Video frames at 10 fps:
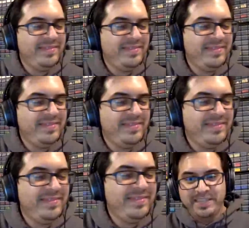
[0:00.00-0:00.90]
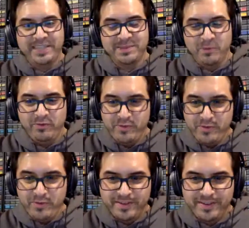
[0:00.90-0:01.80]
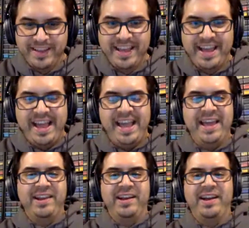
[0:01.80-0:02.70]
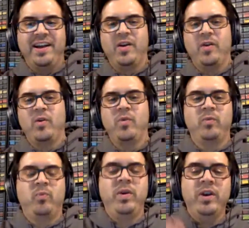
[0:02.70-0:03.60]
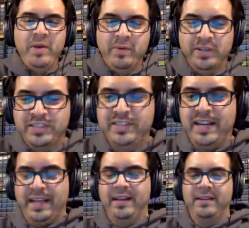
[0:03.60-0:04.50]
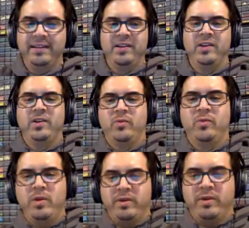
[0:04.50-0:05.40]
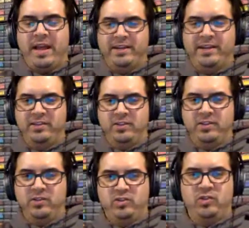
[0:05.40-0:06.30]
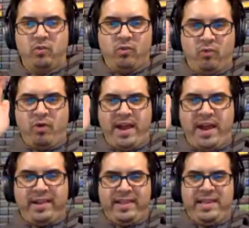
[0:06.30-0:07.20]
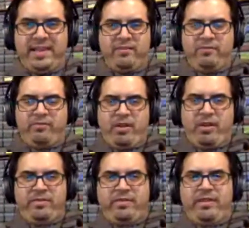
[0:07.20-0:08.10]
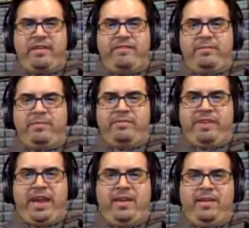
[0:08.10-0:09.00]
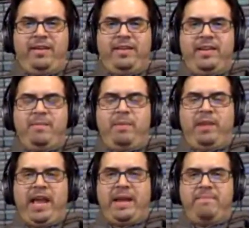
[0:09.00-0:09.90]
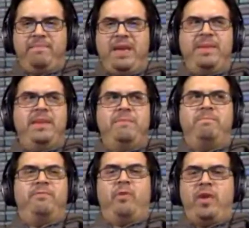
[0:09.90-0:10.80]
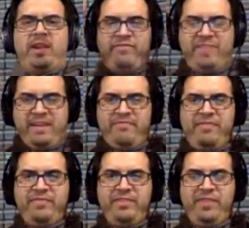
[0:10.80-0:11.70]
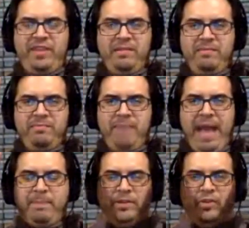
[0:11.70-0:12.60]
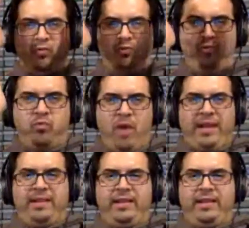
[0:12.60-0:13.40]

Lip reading: So he went up to get some more food. And where we were sitting, we were like directly in front of the buffet. But like maybe 40 feet, 50 feet back, but directly.